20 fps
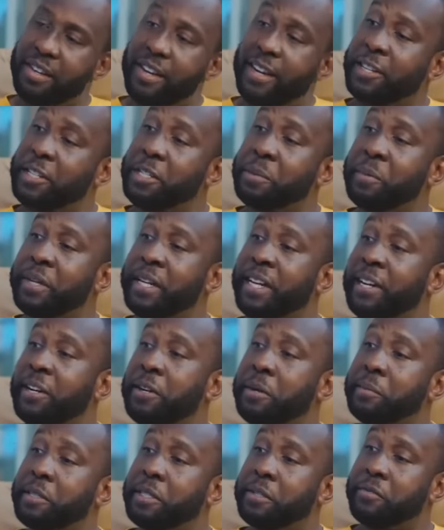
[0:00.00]
I just made an
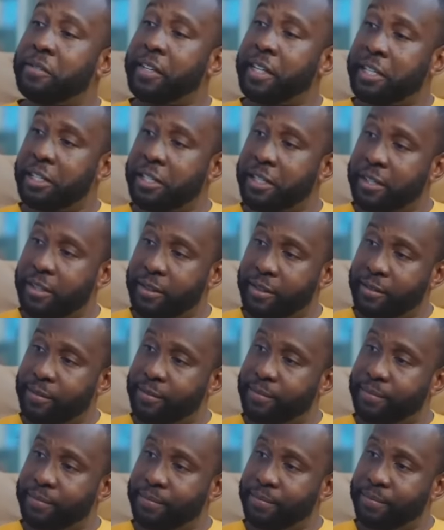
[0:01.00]
observation.
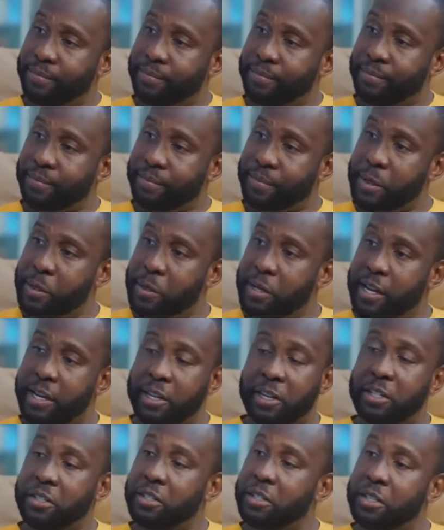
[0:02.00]
Okay, it
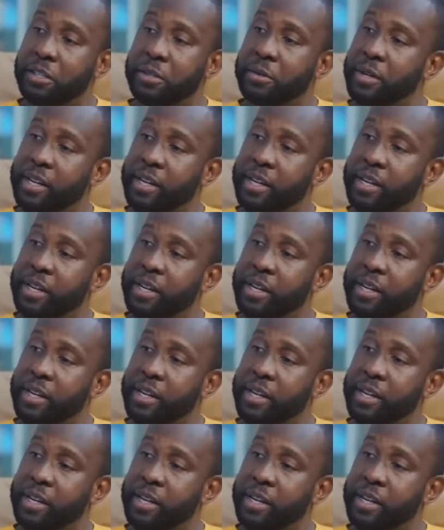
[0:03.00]
doesn't look